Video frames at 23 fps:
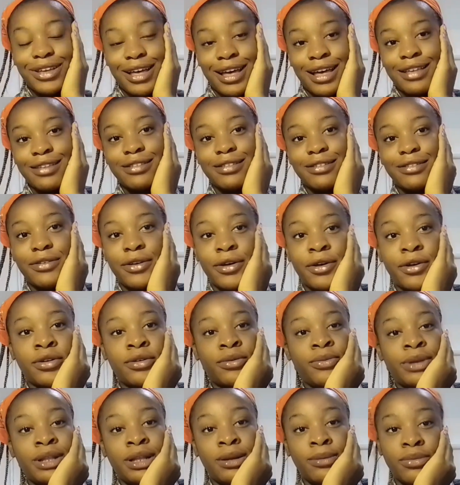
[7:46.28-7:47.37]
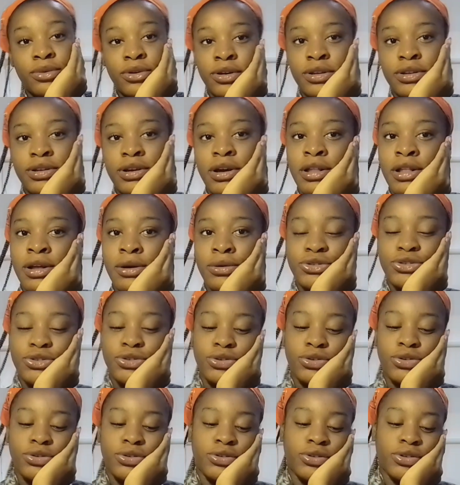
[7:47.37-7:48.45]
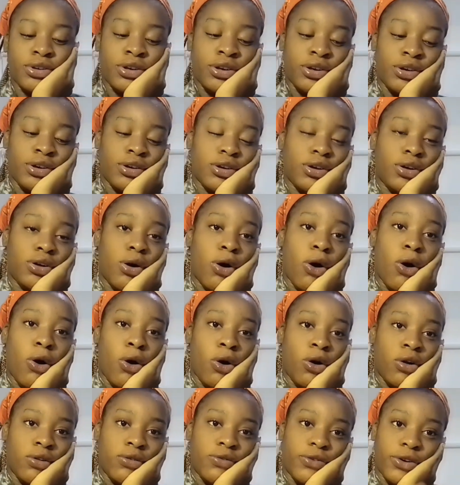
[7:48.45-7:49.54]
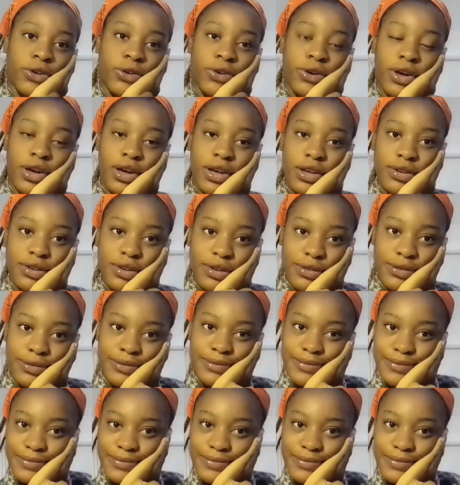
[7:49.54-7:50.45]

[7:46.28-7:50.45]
guys um, when i'm done and i'll do the haul for you guys